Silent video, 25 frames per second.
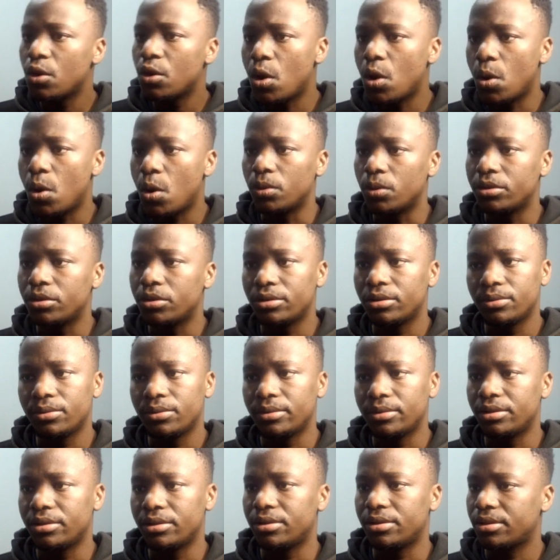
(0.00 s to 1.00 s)
code,
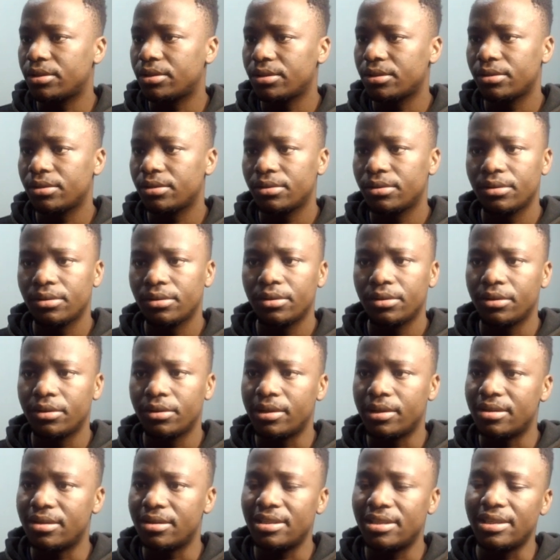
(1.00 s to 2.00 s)
on which
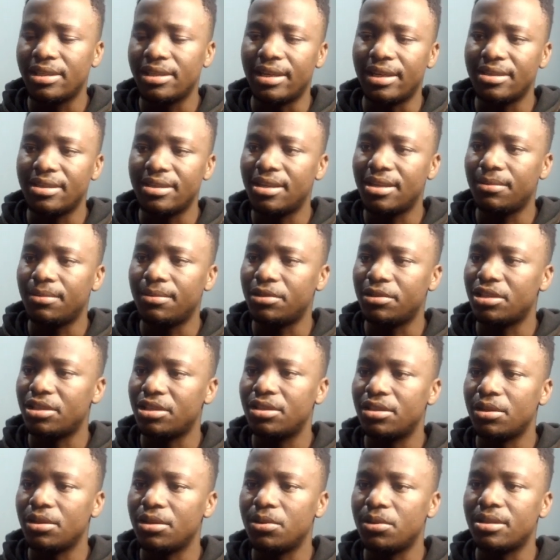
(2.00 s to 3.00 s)
you can see guest name is
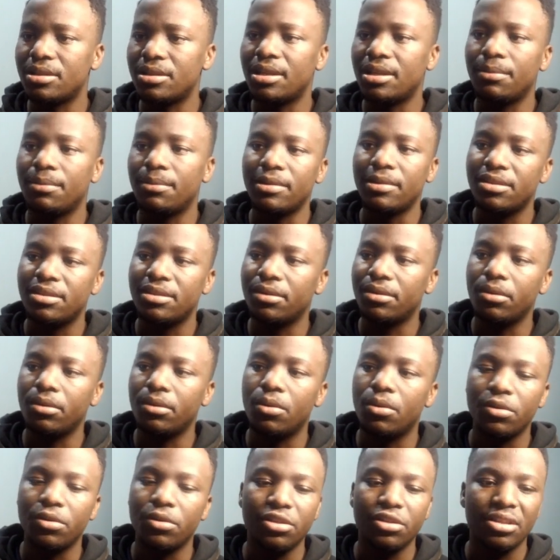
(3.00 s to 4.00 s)
just the username and
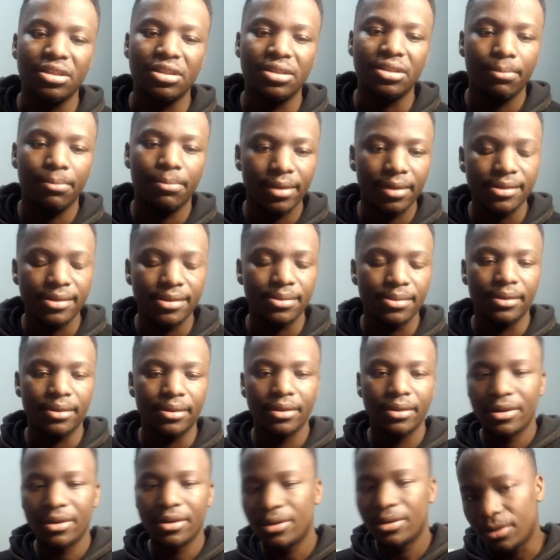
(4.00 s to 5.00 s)
secret code is just the
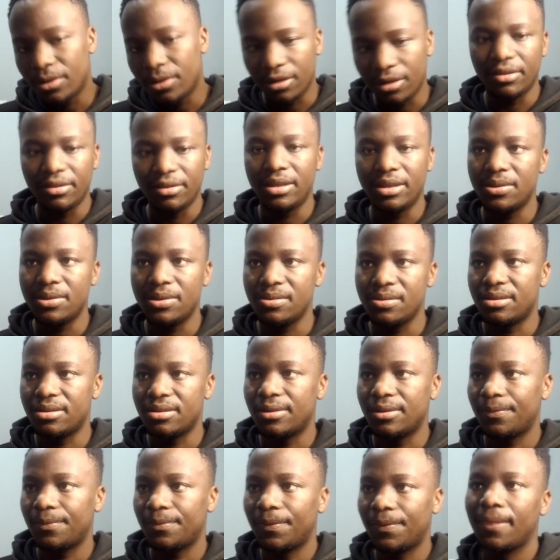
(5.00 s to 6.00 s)
password of the
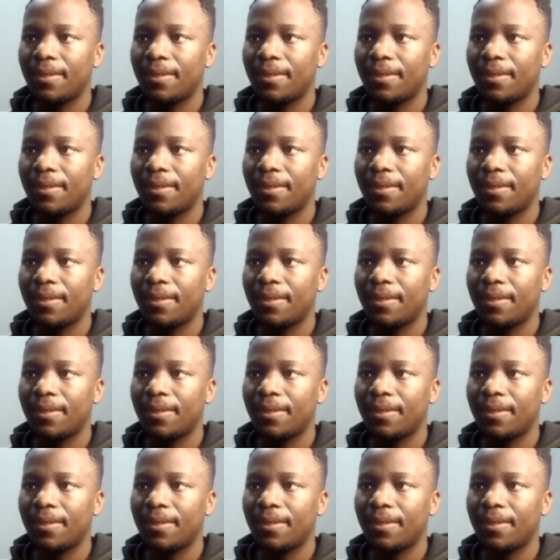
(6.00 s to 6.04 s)
user.